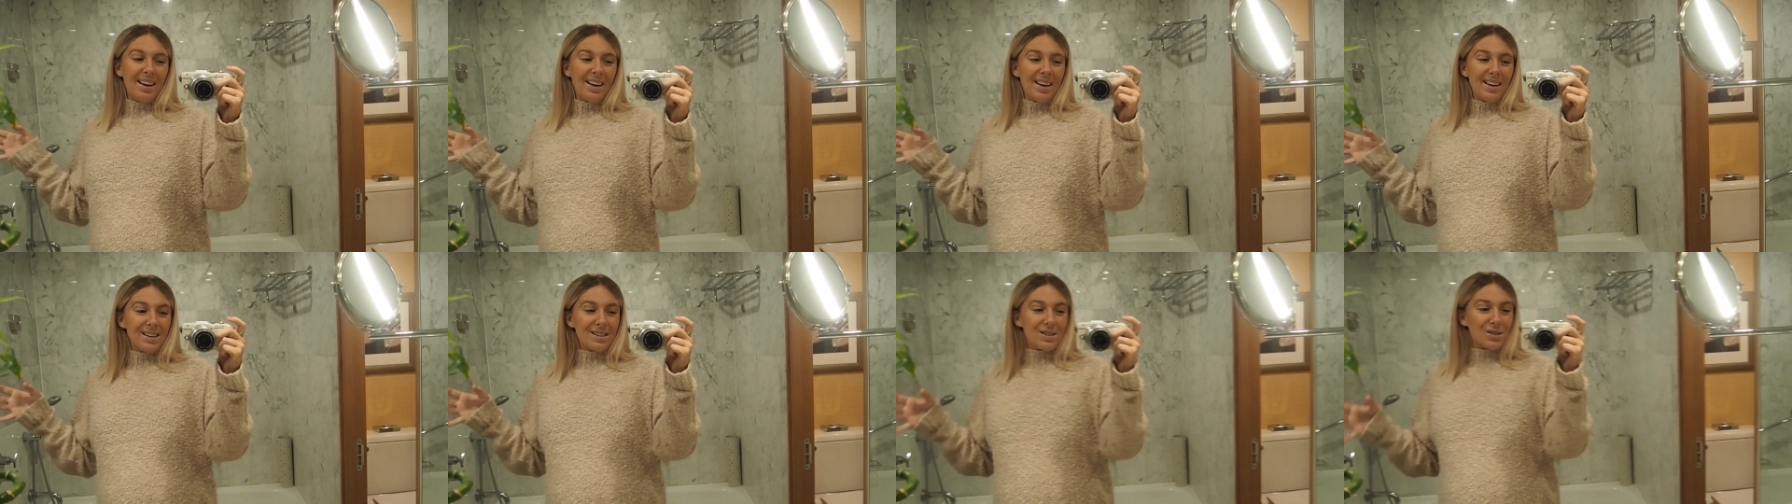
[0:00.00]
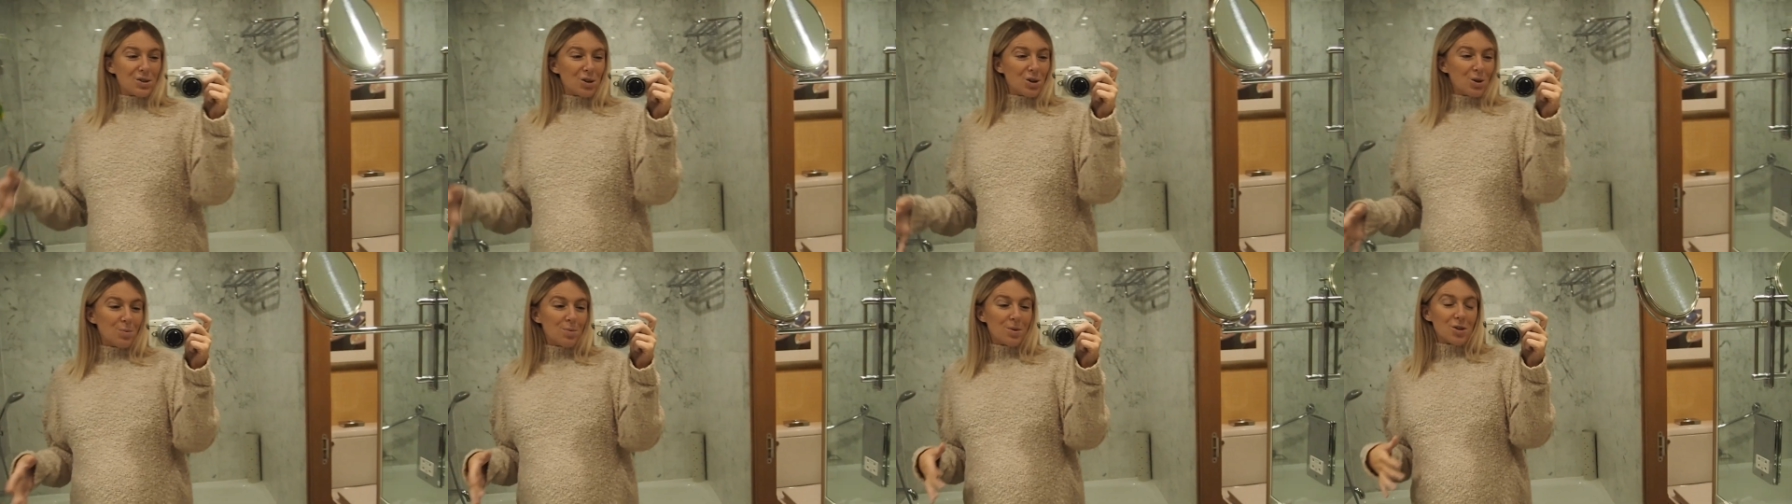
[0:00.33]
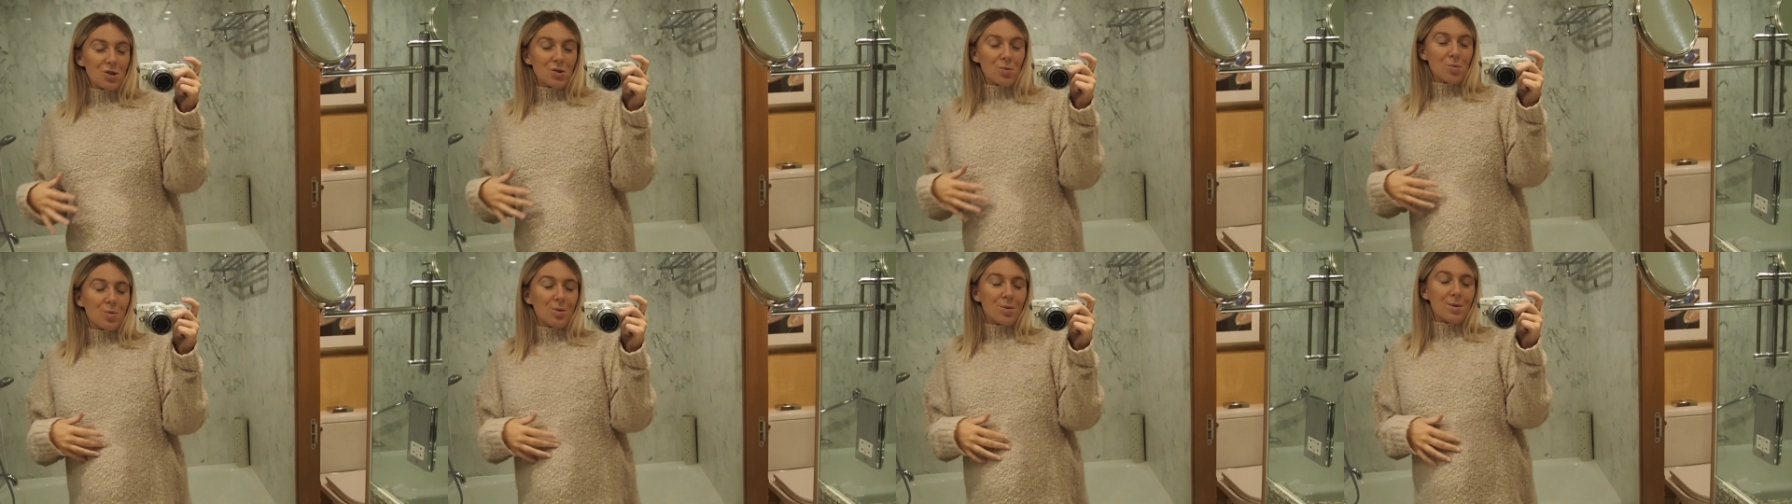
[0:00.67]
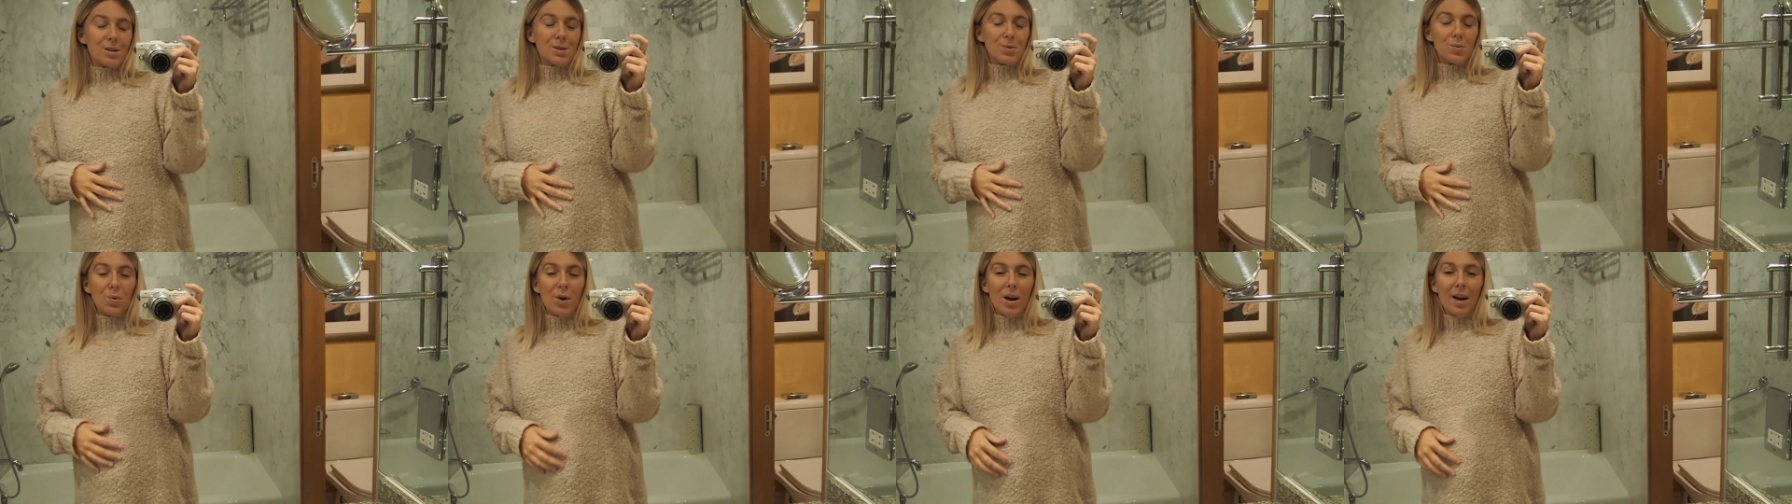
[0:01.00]
it's too miserable.
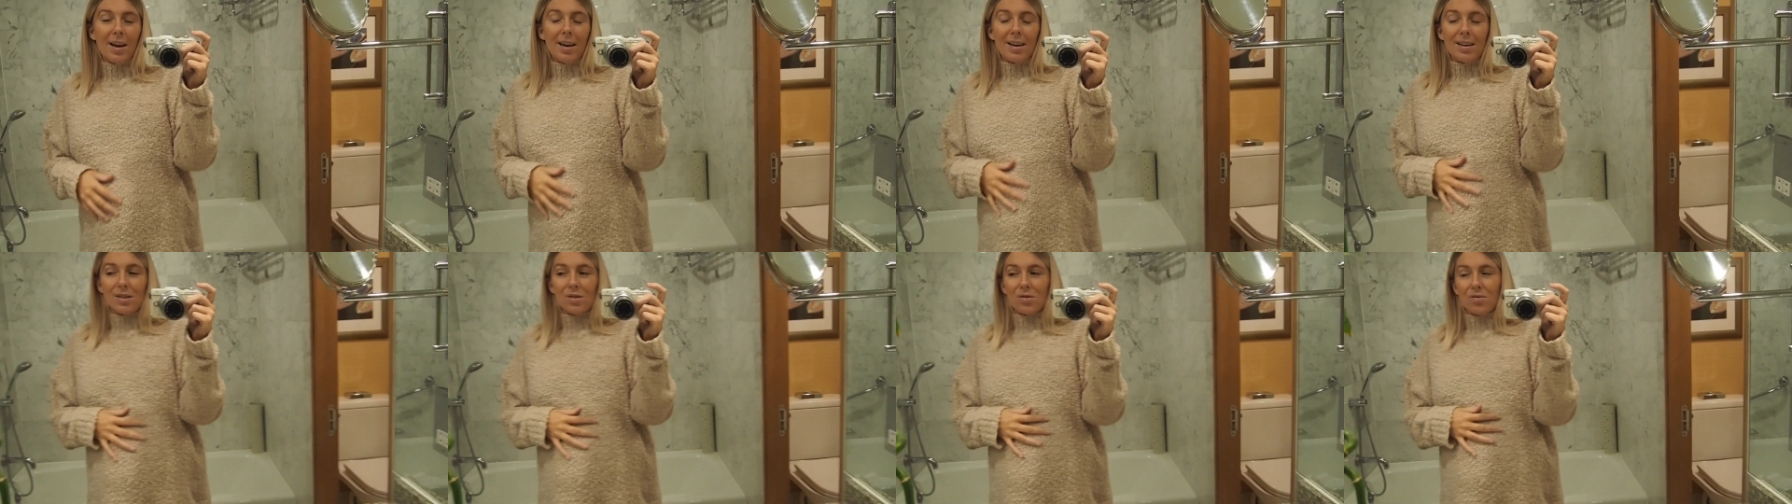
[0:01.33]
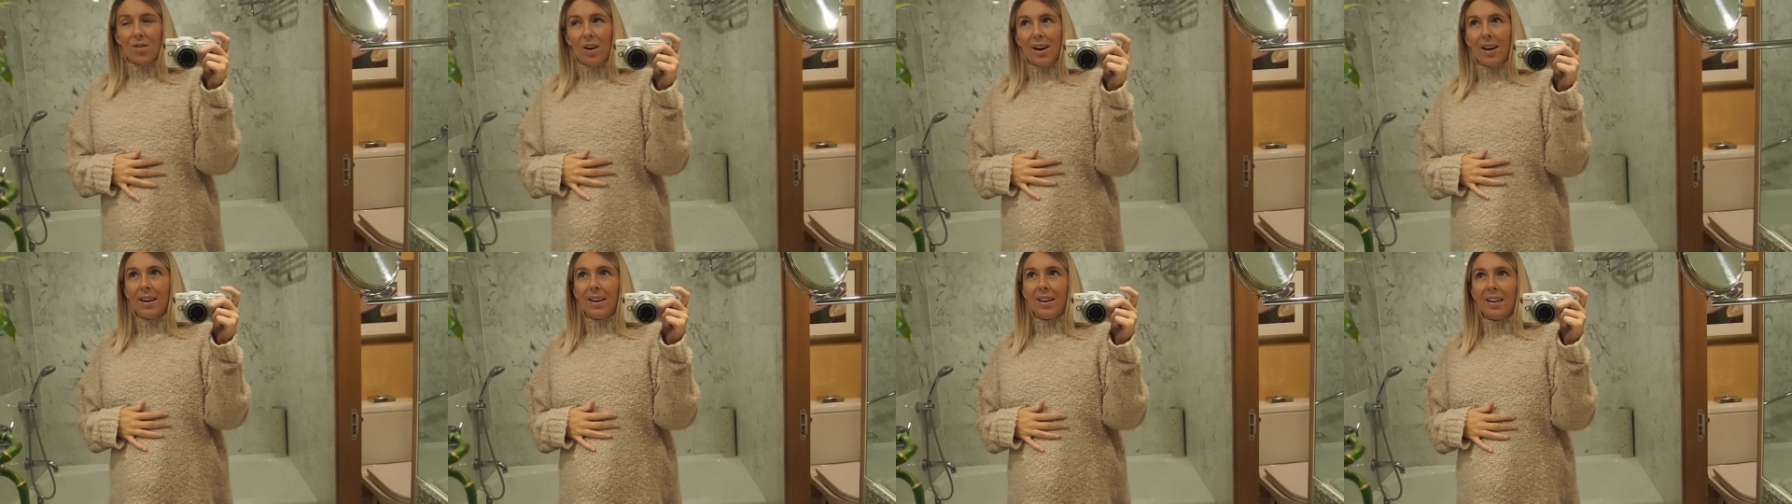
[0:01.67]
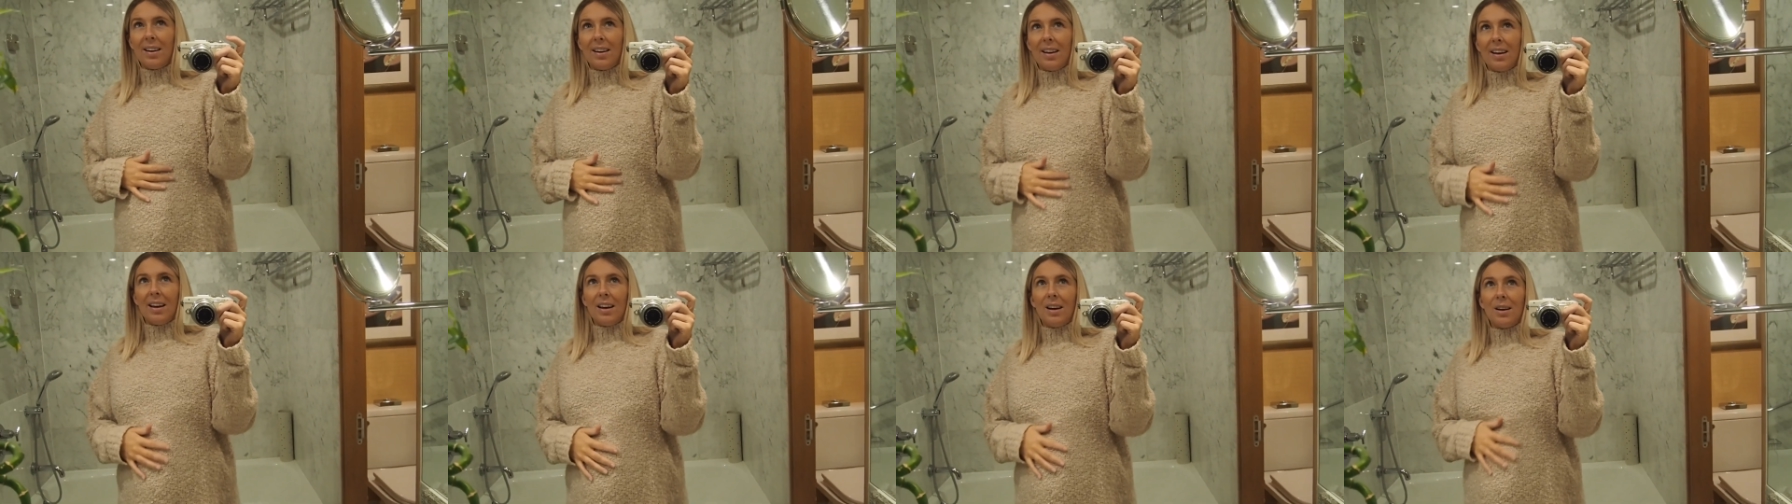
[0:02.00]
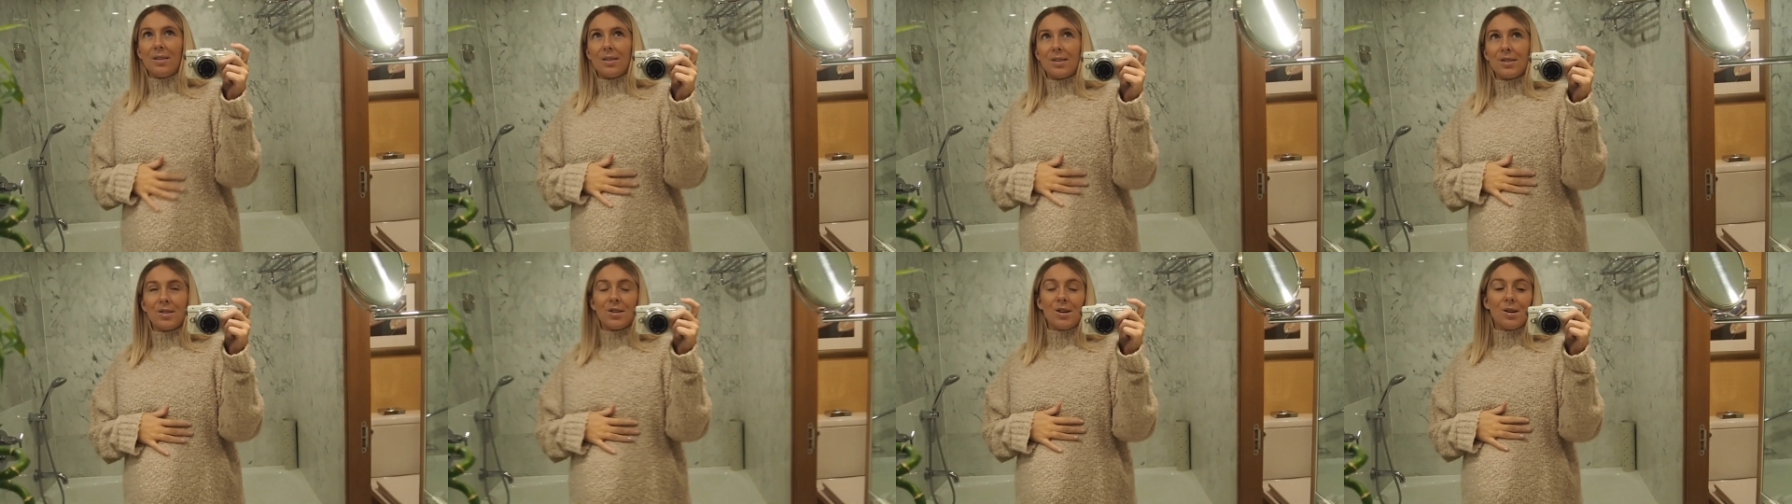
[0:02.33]
It's wet, it's raining
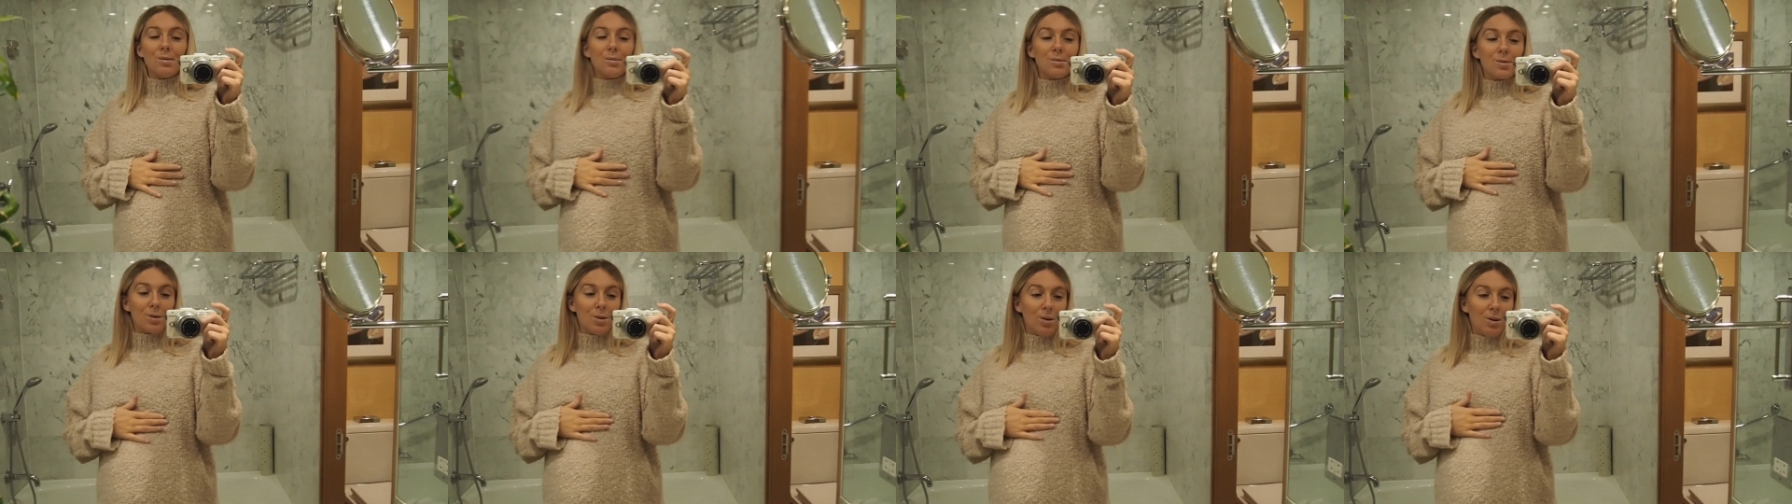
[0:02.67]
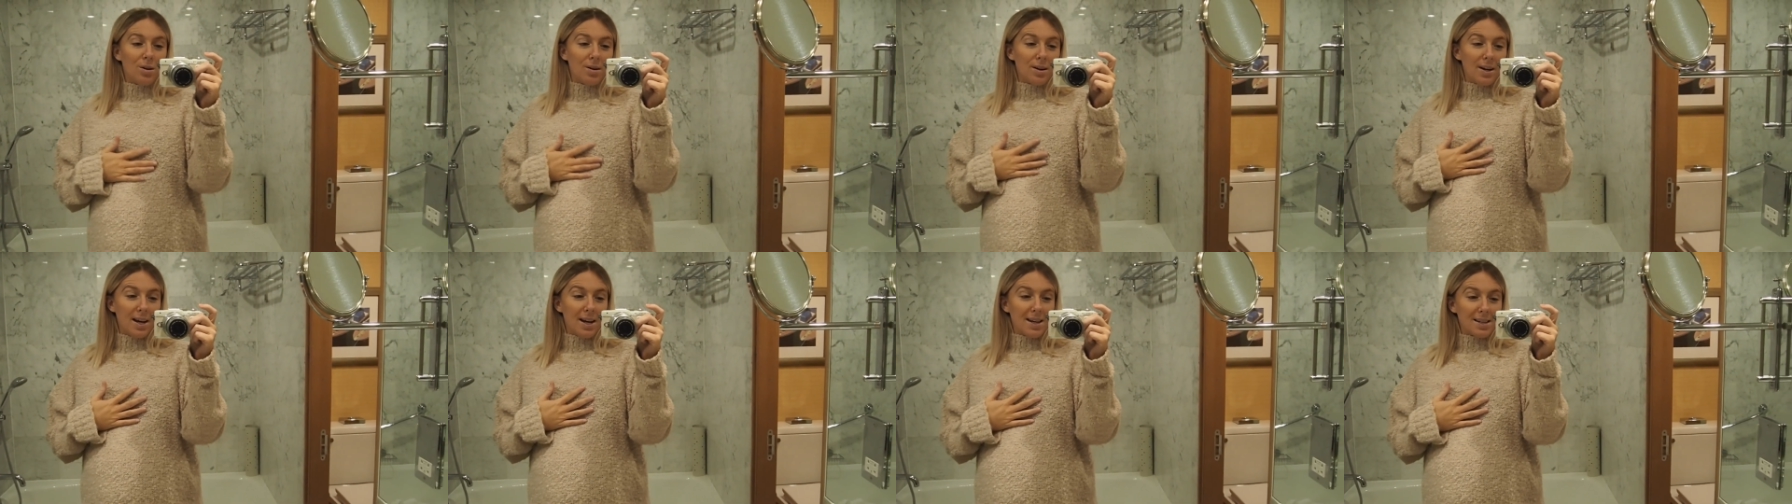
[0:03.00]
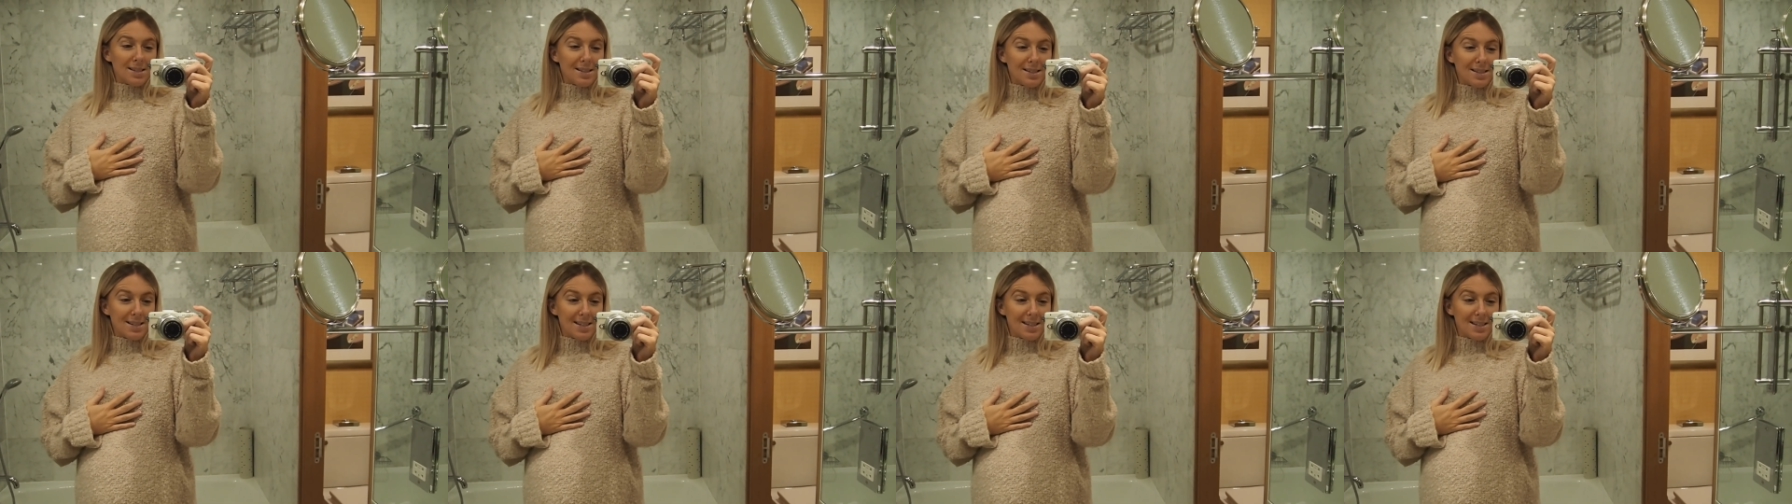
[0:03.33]
now, the snow's gone, it hasn't